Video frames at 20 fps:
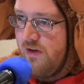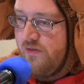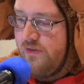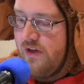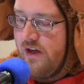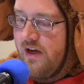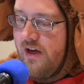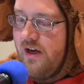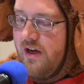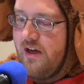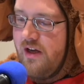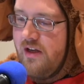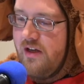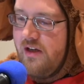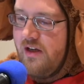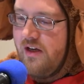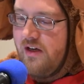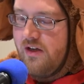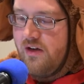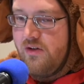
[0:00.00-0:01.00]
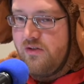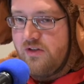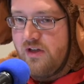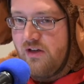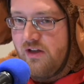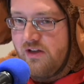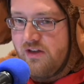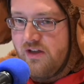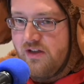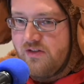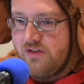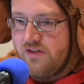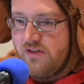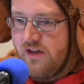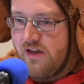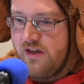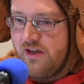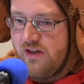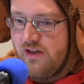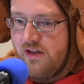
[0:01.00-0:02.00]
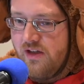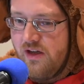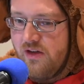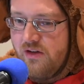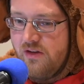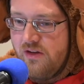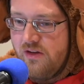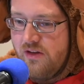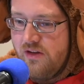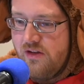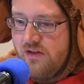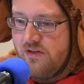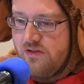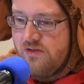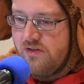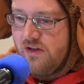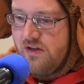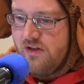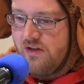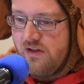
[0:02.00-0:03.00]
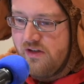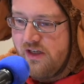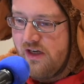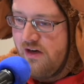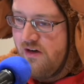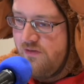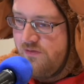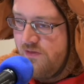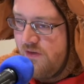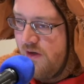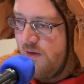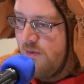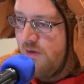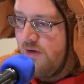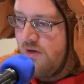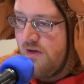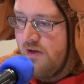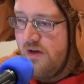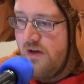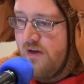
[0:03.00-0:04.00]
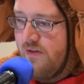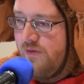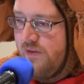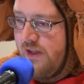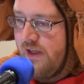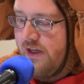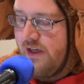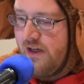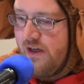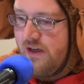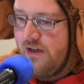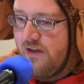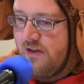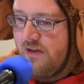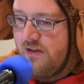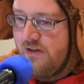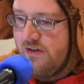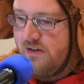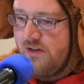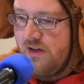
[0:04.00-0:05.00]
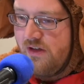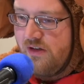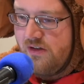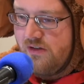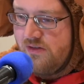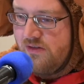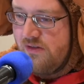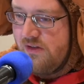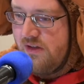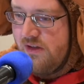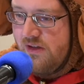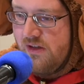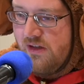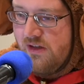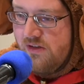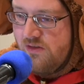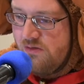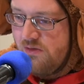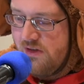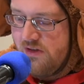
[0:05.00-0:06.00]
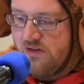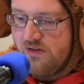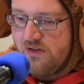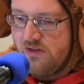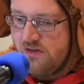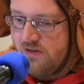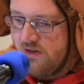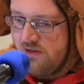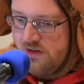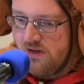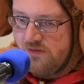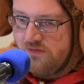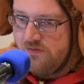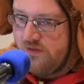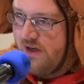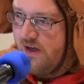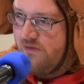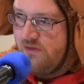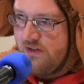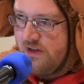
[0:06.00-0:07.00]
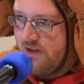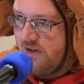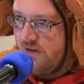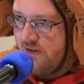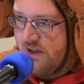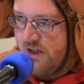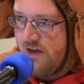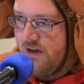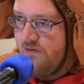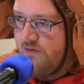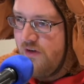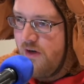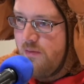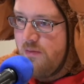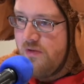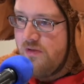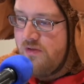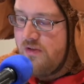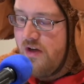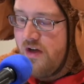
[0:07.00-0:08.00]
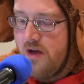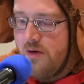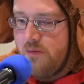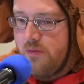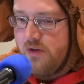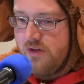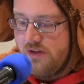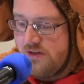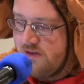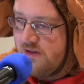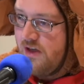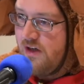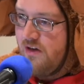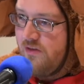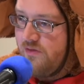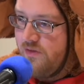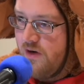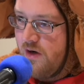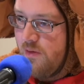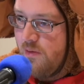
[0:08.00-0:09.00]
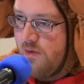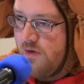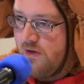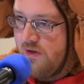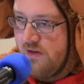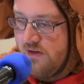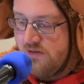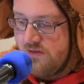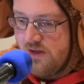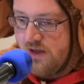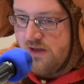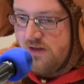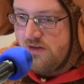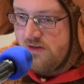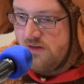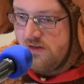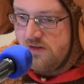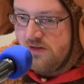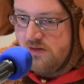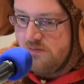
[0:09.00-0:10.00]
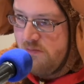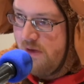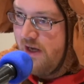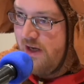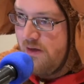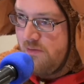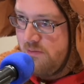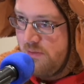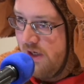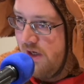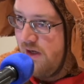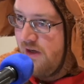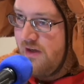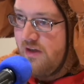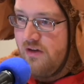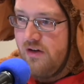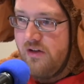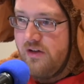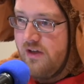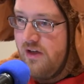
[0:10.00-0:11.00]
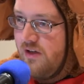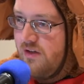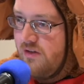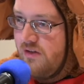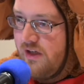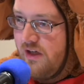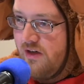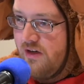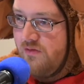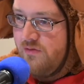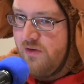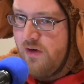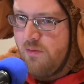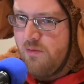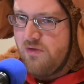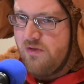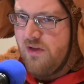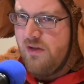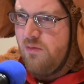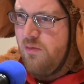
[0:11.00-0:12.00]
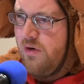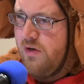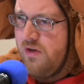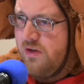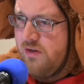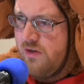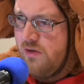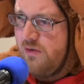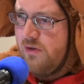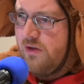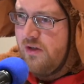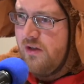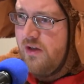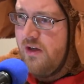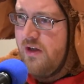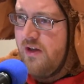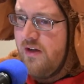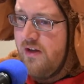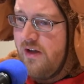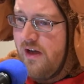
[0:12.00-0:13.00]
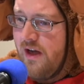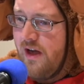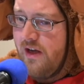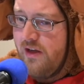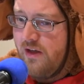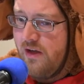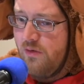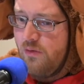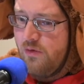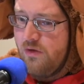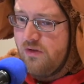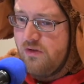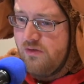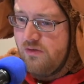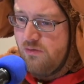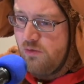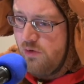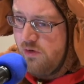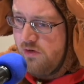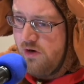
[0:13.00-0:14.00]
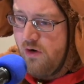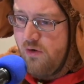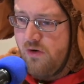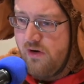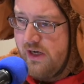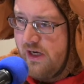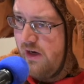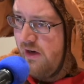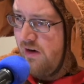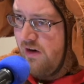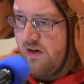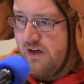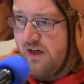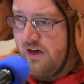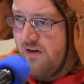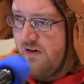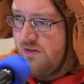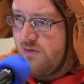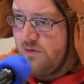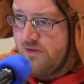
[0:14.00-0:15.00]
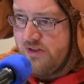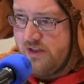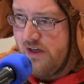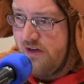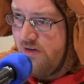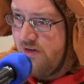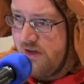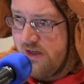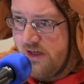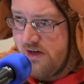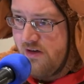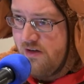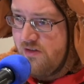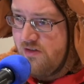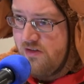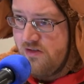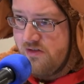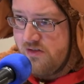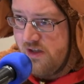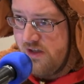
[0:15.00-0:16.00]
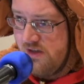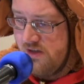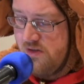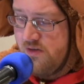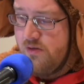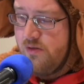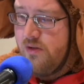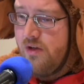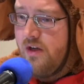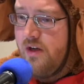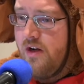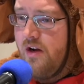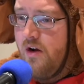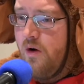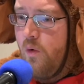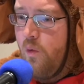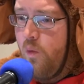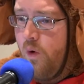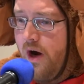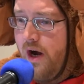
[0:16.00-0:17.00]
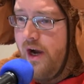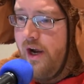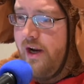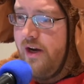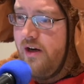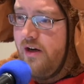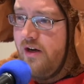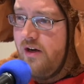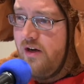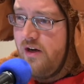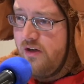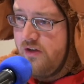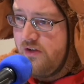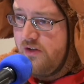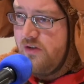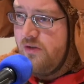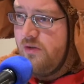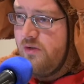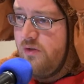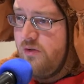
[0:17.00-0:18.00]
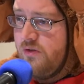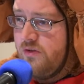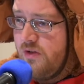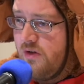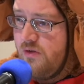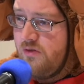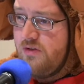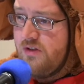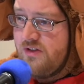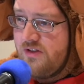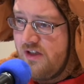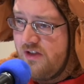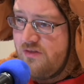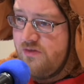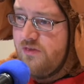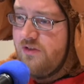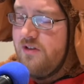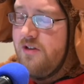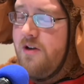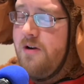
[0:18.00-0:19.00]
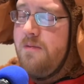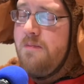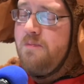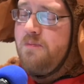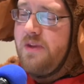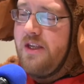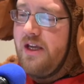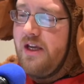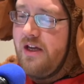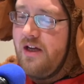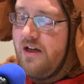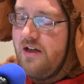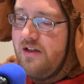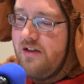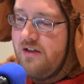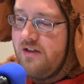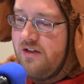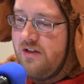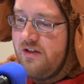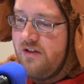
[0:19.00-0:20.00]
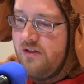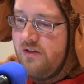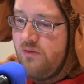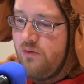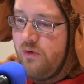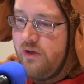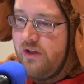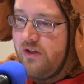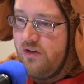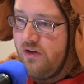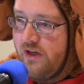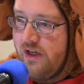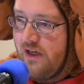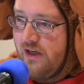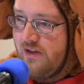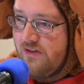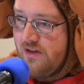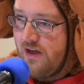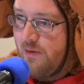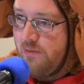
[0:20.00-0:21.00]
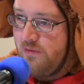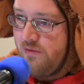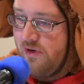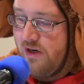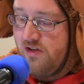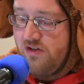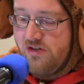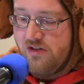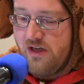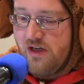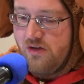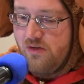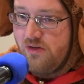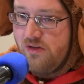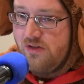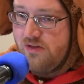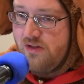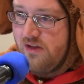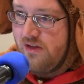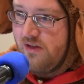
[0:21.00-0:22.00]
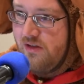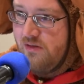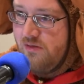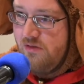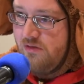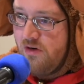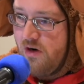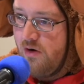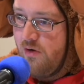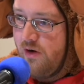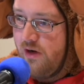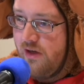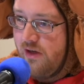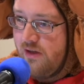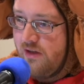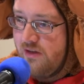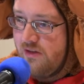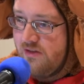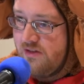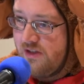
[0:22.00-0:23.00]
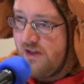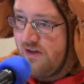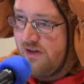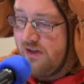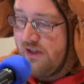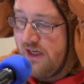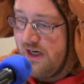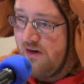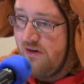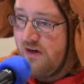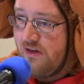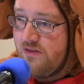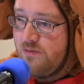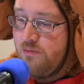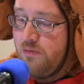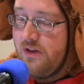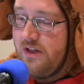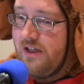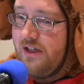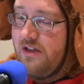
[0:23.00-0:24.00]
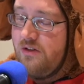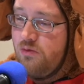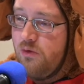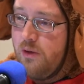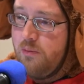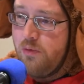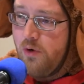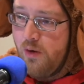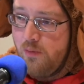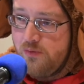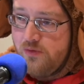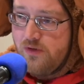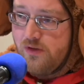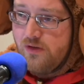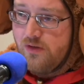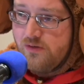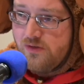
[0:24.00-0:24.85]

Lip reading: And it goes kind of like this. It's there's a carrot farmer, and this in this region there's 5 or 10 other carrot farmers, but this carrot farmer, he's making bank, and all the other carrot farmers what are you doing? We're growing our carrots, we're selling our carrots just like you. Why are you so successful? And when you look at his operation, not only is he growing and selling carrots, but then he's repurposing those